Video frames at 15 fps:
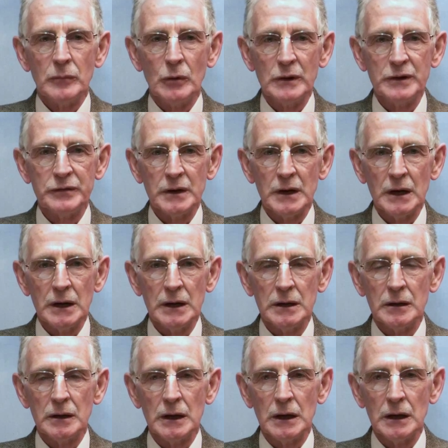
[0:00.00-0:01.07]
My wife and
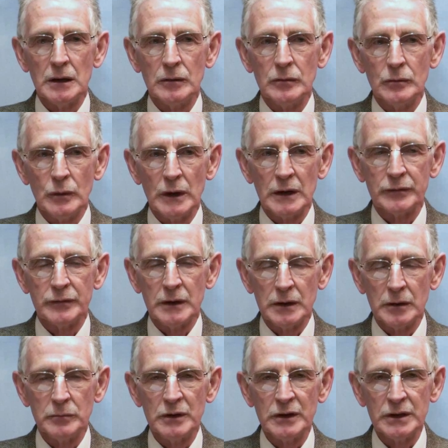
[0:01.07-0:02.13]
I were for
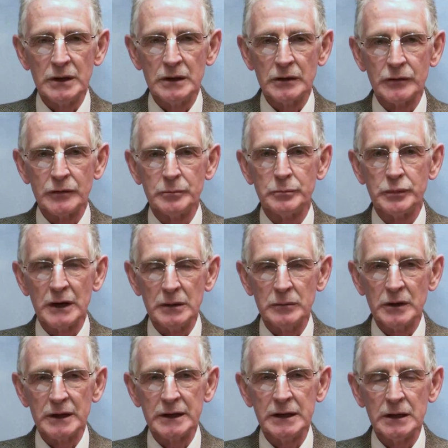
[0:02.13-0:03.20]
a number of years
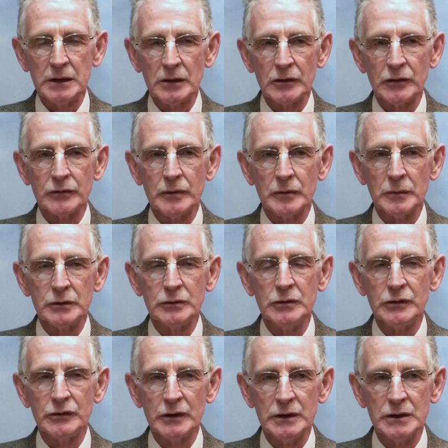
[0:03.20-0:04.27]
primary carers for my
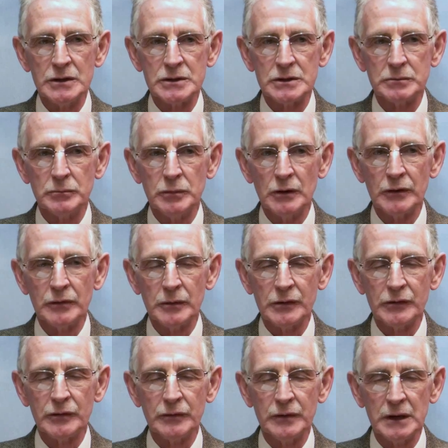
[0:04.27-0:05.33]
2 sons, both
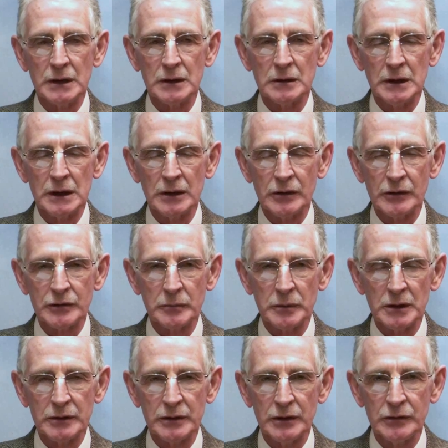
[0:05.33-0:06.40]
with severe learning
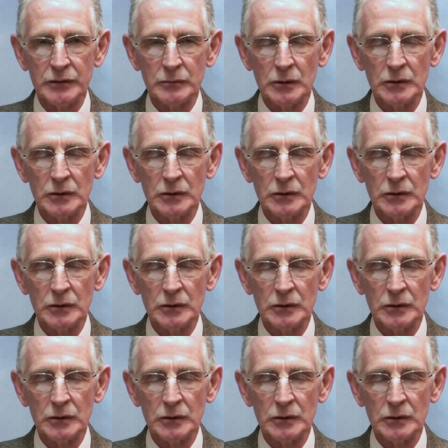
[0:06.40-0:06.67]
disabilities.